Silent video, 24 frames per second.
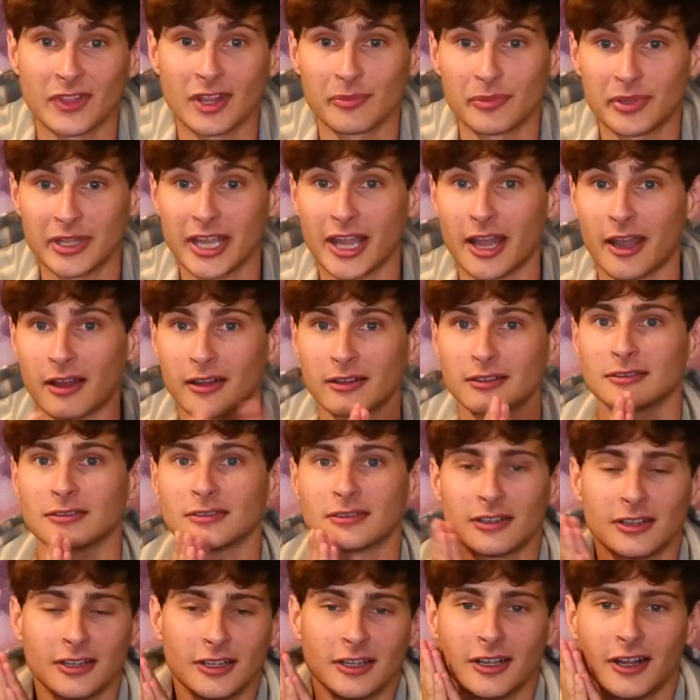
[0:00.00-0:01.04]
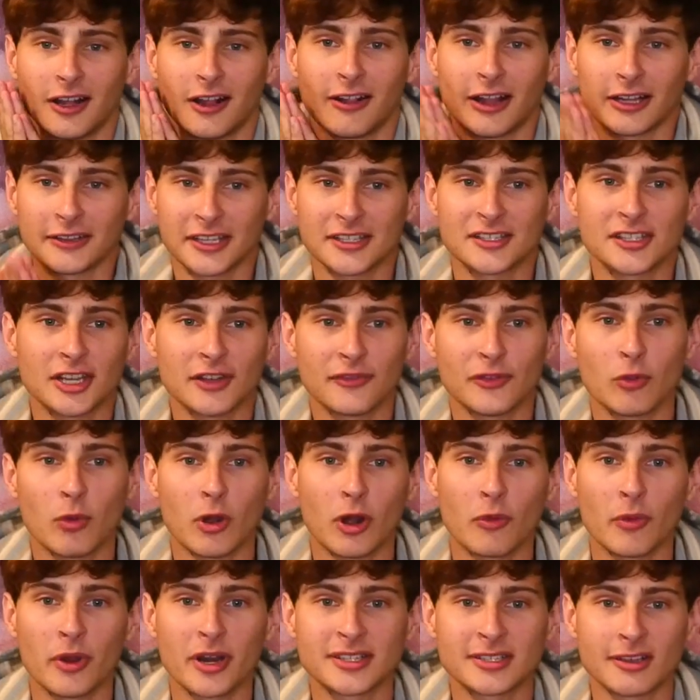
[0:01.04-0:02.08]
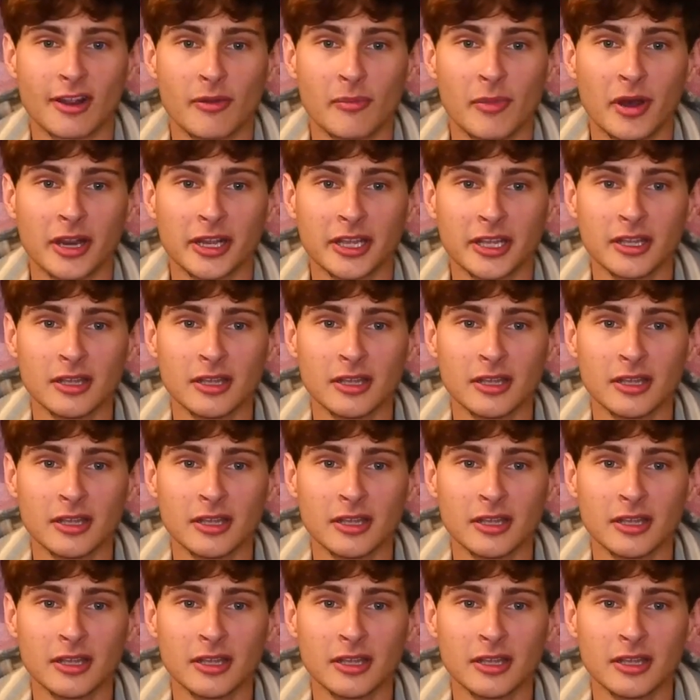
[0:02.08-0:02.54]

But yeah, lock is in if you want to win a ton of money.